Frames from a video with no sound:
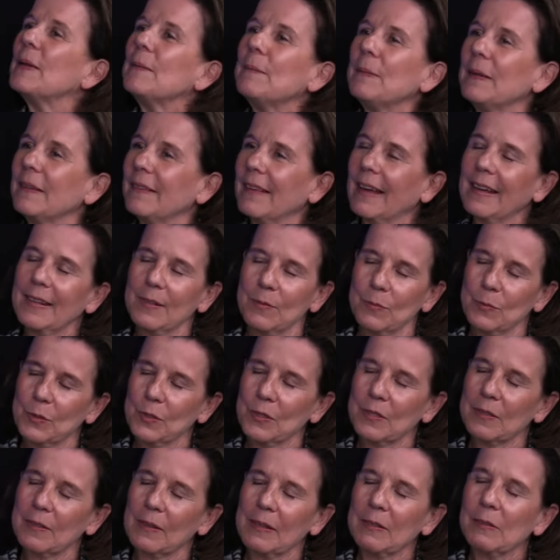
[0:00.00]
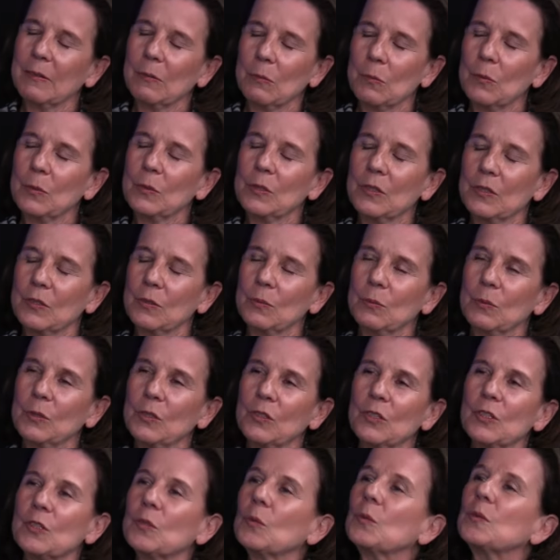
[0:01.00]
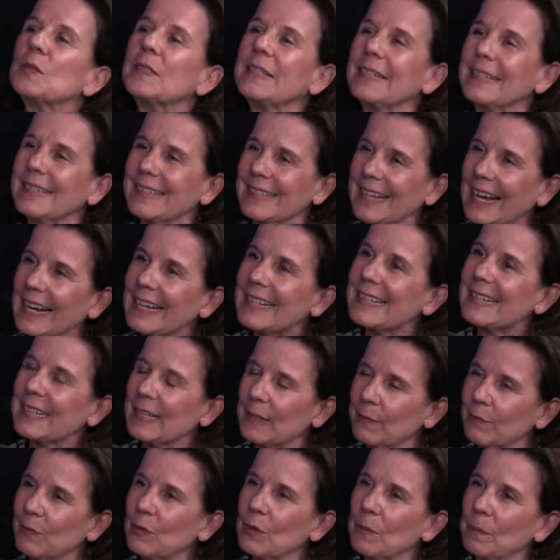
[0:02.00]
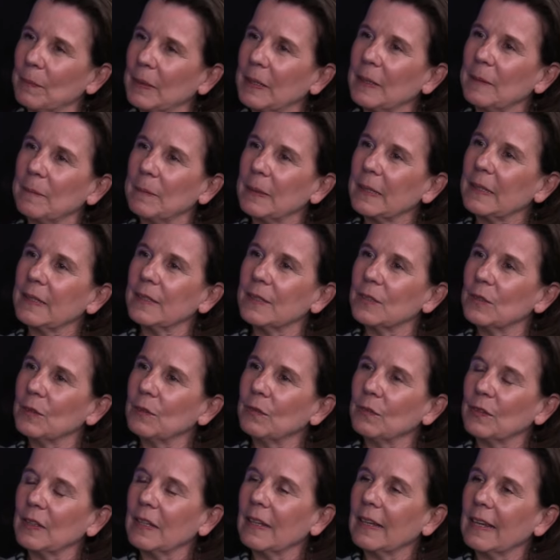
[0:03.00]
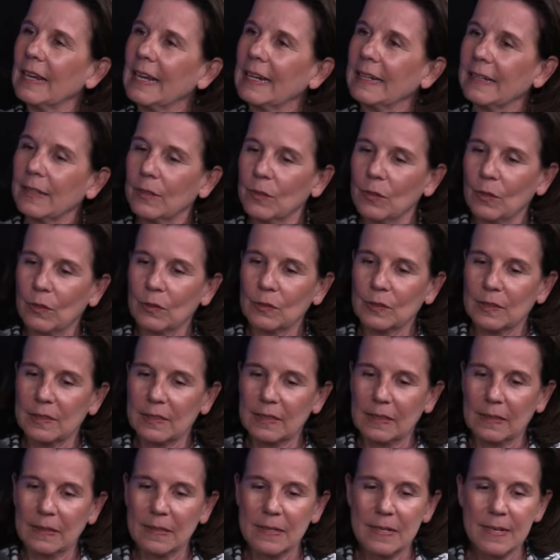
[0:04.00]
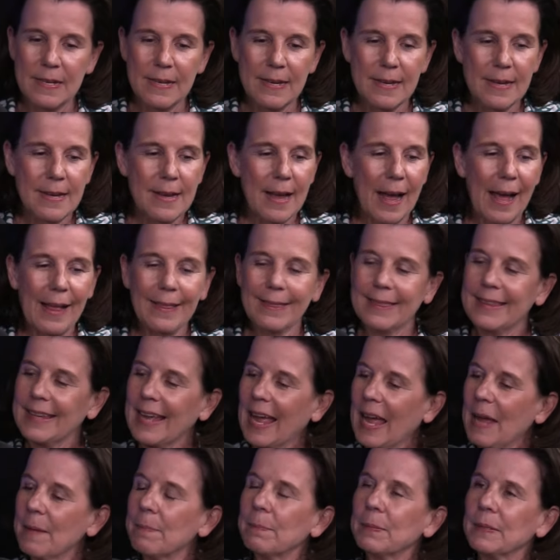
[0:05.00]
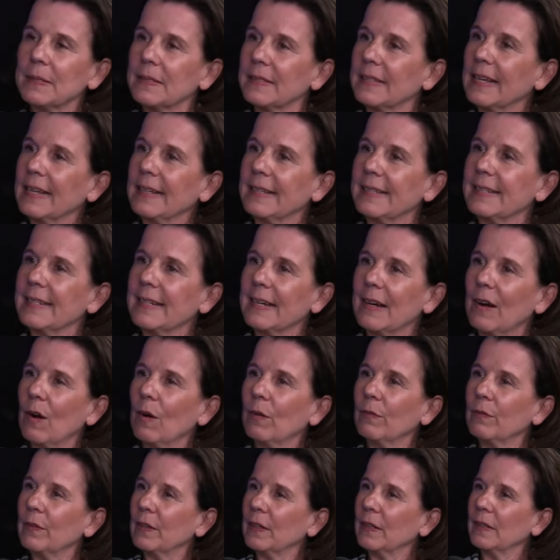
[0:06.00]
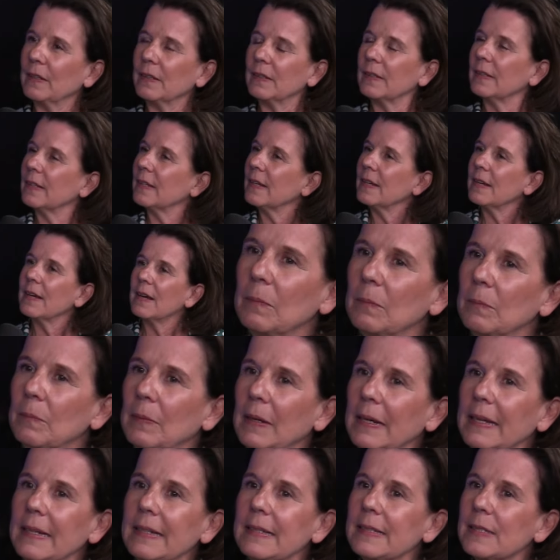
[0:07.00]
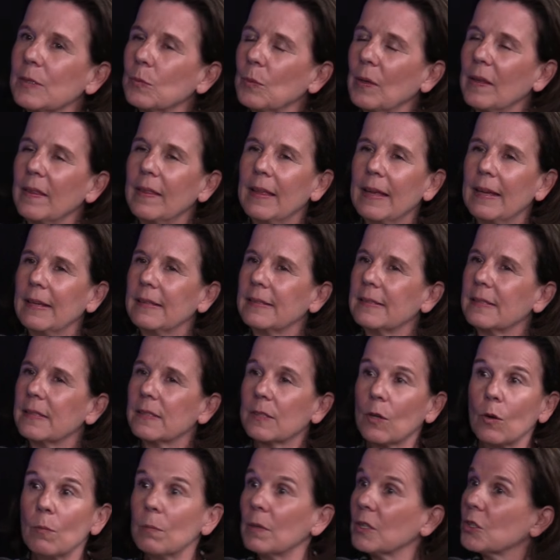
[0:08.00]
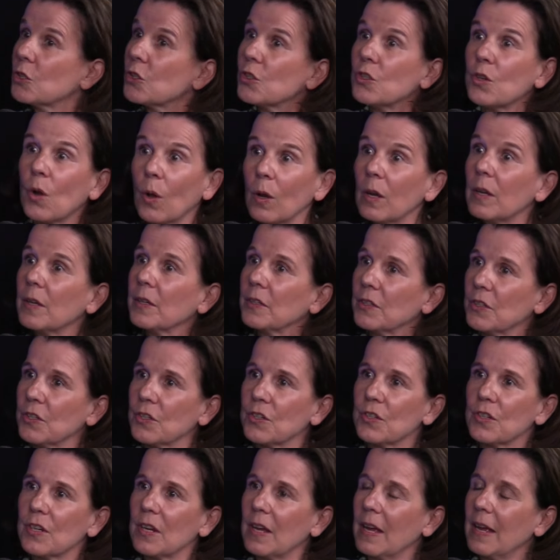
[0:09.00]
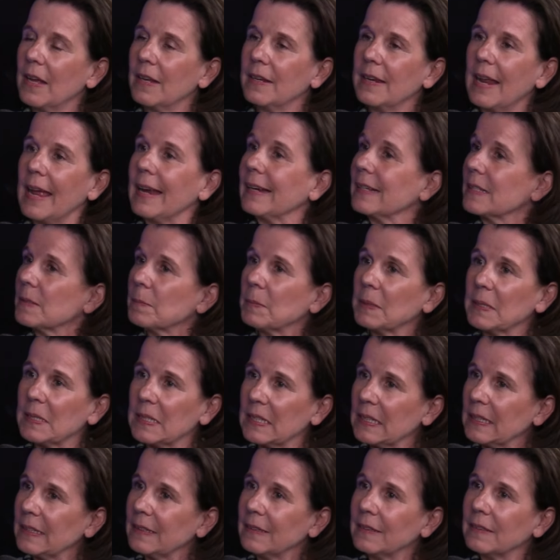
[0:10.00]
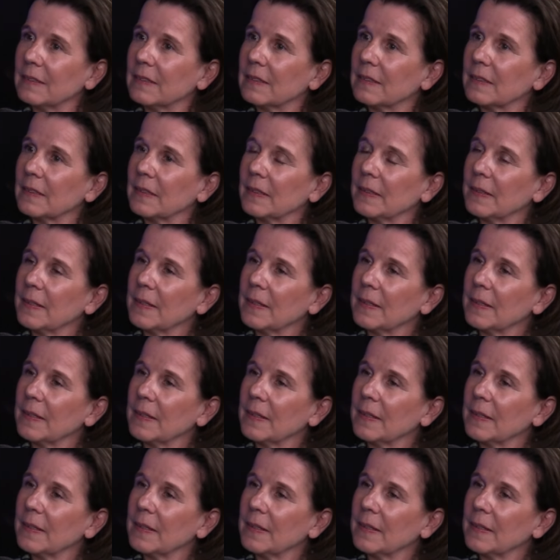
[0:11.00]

maybe that what's, which, which is also exciting for me because you feel like you're at the, at the epicenter of a place where there's so much knowledge mm-hmm. and expertise.